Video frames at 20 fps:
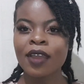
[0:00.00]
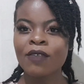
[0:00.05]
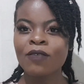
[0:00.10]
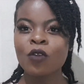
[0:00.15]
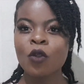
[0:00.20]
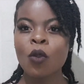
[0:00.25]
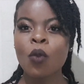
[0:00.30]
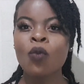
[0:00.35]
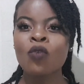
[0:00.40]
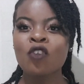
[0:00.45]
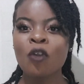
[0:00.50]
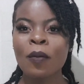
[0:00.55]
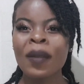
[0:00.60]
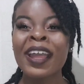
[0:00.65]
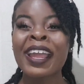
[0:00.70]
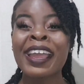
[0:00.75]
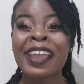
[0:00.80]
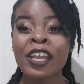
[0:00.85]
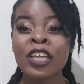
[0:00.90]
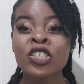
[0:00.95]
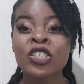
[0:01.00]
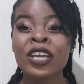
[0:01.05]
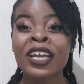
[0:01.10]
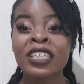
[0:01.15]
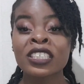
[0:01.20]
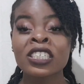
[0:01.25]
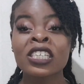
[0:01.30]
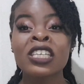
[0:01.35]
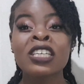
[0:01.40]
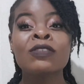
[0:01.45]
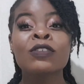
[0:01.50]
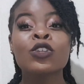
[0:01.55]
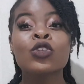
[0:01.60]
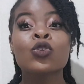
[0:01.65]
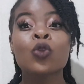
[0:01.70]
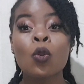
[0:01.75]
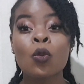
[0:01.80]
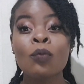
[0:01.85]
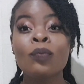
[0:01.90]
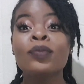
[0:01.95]
for my hair to actually even
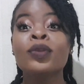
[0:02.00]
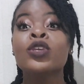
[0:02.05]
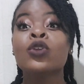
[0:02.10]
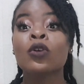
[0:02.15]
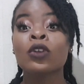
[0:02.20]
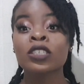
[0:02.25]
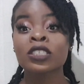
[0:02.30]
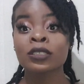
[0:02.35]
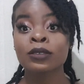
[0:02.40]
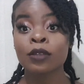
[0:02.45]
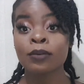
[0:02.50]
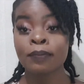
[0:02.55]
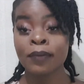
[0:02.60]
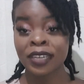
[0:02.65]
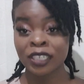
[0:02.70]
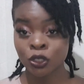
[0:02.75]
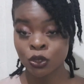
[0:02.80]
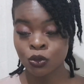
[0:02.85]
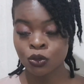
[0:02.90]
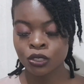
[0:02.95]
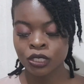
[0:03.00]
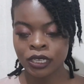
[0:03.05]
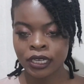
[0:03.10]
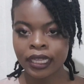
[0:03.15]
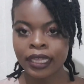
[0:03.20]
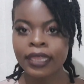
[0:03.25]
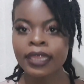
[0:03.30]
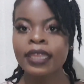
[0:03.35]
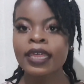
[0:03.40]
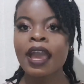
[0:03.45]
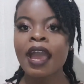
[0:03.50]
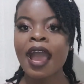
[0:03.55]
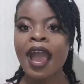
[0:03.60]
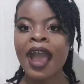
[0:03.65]
go beyond my shoulder length,